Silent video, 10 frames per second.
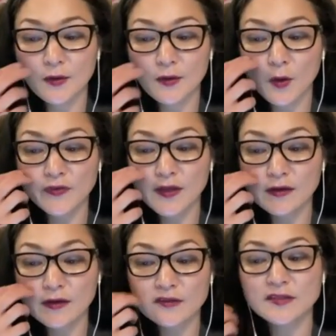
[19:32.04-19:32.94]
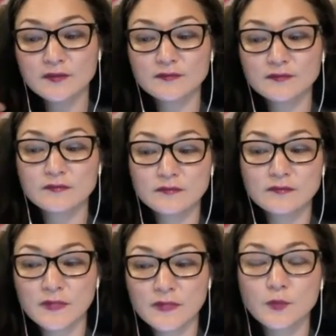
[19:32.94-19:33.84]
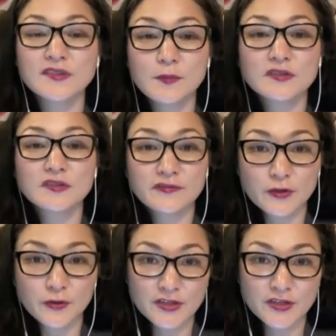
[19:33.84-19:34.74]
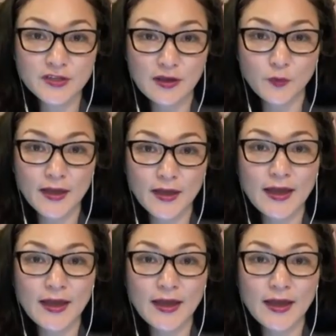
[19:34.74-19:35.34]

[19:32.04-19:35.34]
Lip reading: over the years, it was able to flourish in that way.